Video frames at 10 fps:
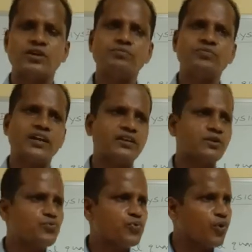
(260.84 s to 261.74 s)
then
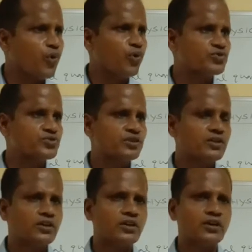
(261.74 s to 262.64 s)
force,
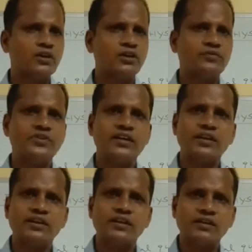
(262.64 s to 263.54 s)

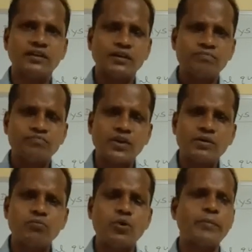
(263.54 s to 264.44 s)
then
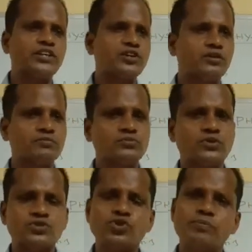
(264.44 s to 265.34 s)
momentum.
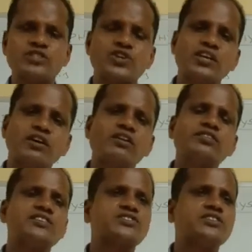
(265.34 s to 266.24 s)
So you'll be studying all
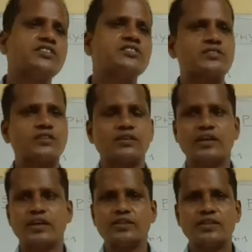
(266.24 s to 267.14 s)
these things
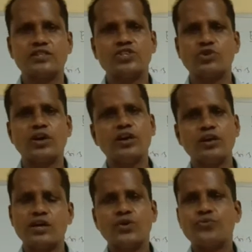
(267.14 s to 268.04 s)
in your
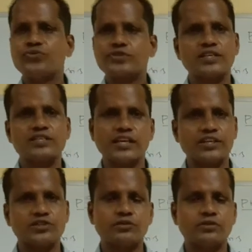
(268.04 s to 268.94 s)
physics
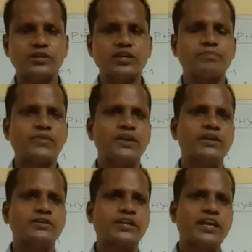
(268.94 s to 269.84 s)
later. Okay,
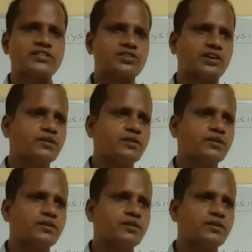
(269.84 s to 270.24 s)
so next